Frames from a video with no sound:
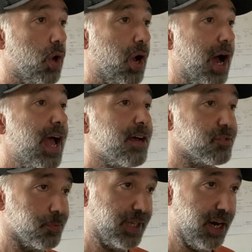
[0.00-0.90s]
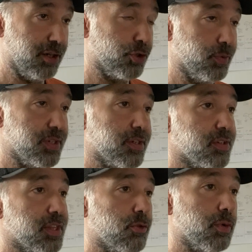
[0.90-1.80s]
I have some characteristics
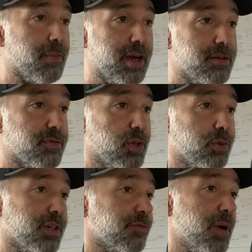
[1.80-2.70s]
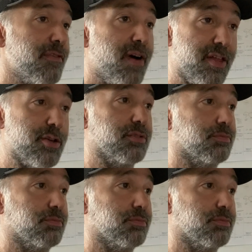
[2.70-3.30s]
that remind folk of my father,